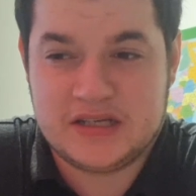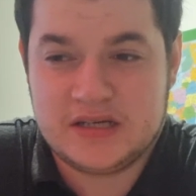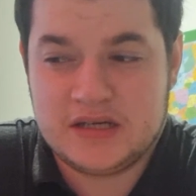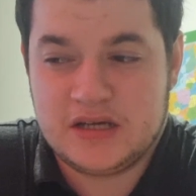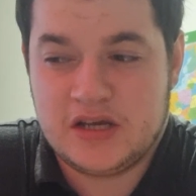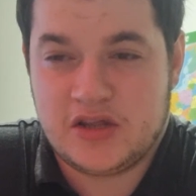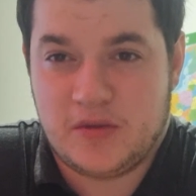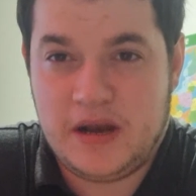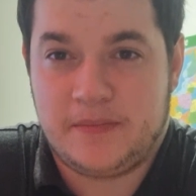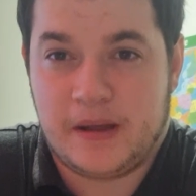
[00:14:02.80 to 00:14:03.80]
that
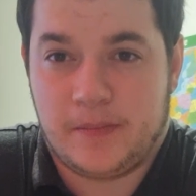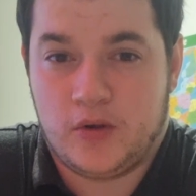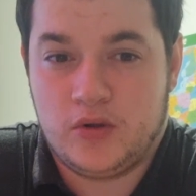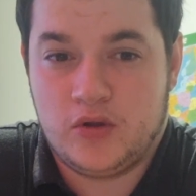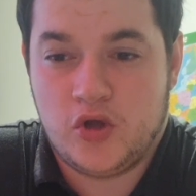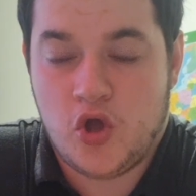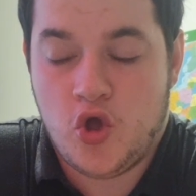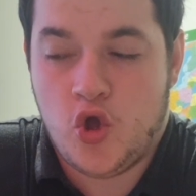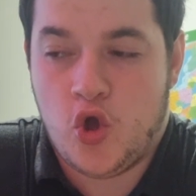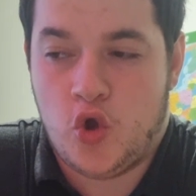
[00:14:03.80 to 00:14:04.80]
there are many people
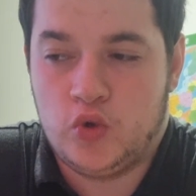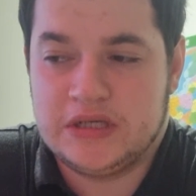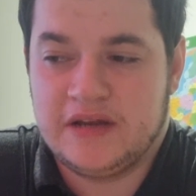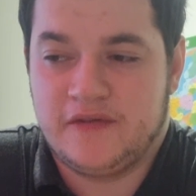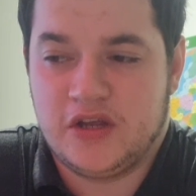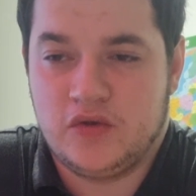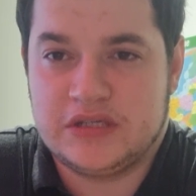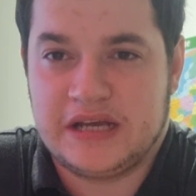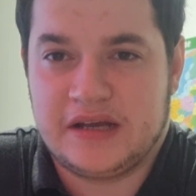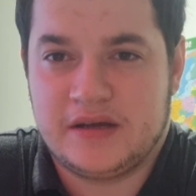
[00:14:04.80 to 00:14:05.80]
who deliver
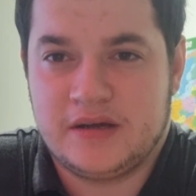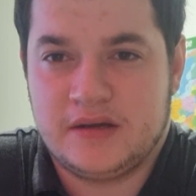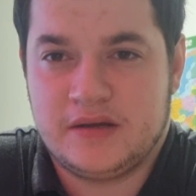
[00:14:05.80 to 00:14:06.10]
using,